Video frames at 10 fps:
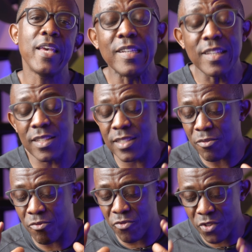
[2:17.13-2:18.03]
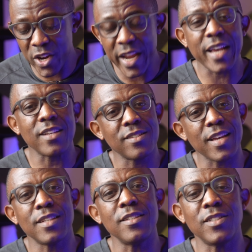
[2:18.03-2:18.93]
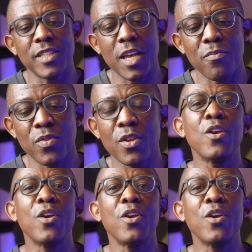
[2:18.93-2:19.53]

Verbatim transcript: This is a very exciting time.